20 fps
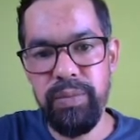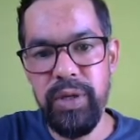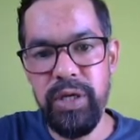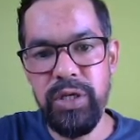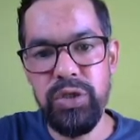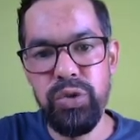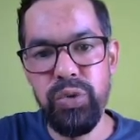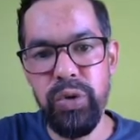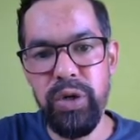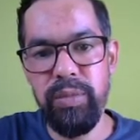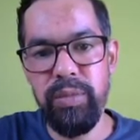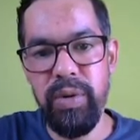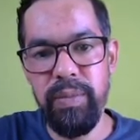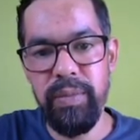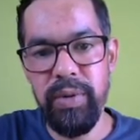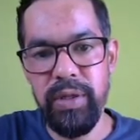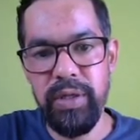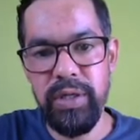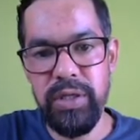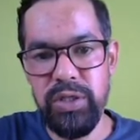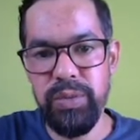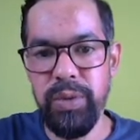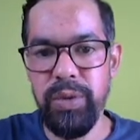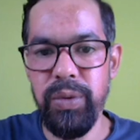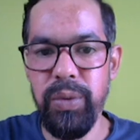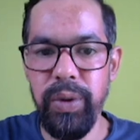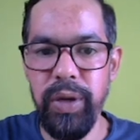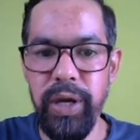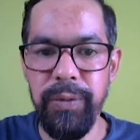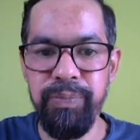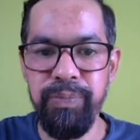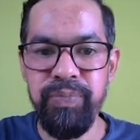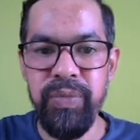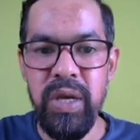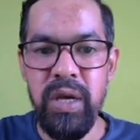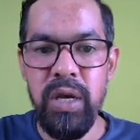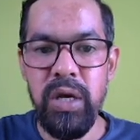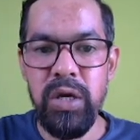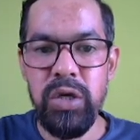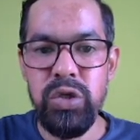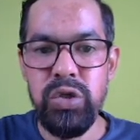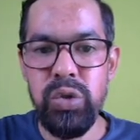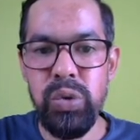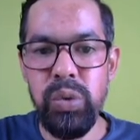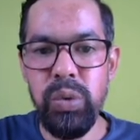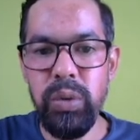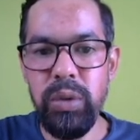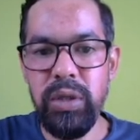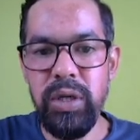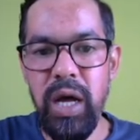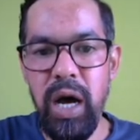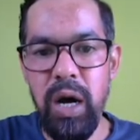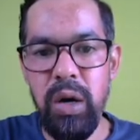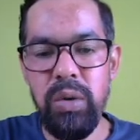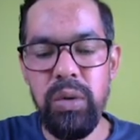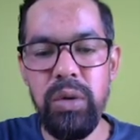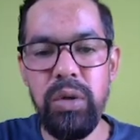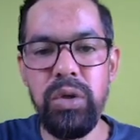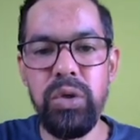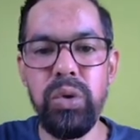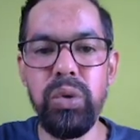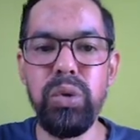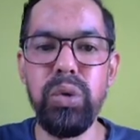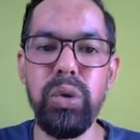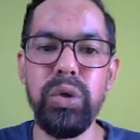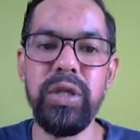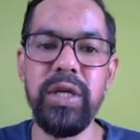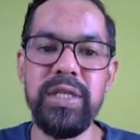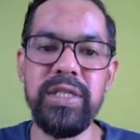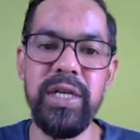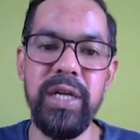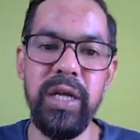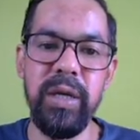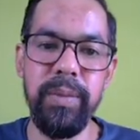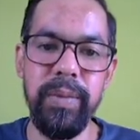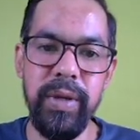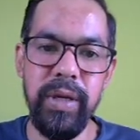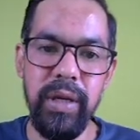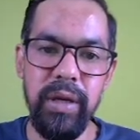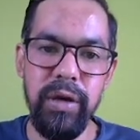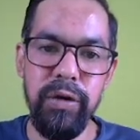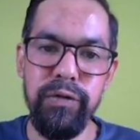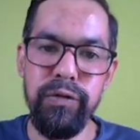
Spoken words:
Please do remember this one. Okay, so now you know the GDP.